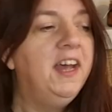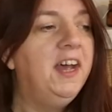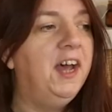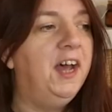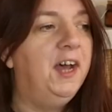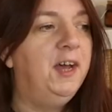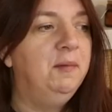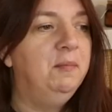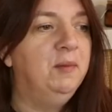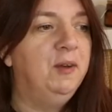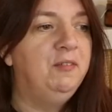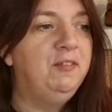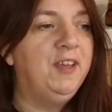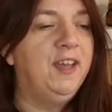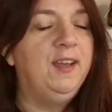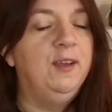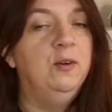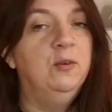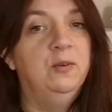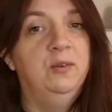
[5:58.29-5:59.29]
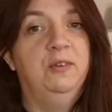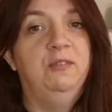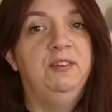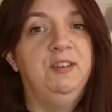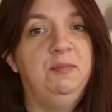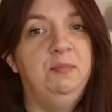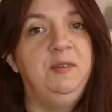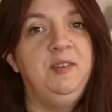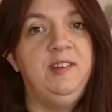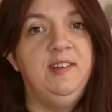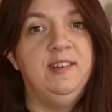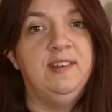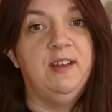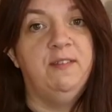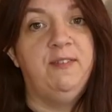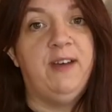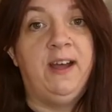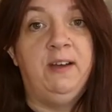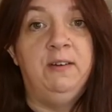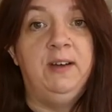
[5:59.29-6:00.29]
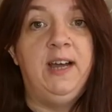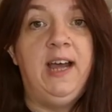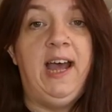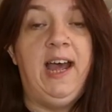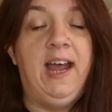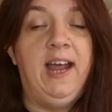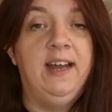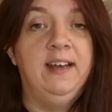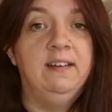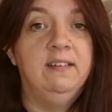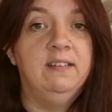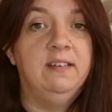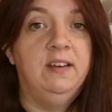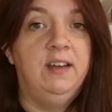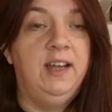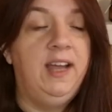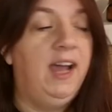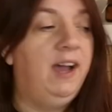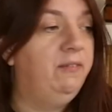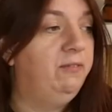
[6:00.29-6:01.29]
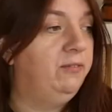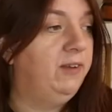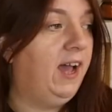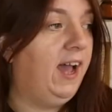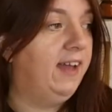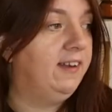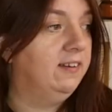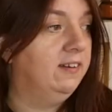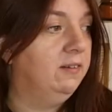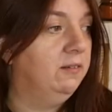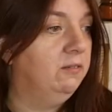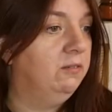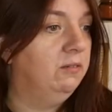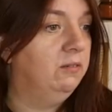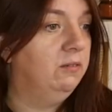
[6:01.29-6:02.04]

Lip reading: I've taken all the Christmassy stuff out and I hadn't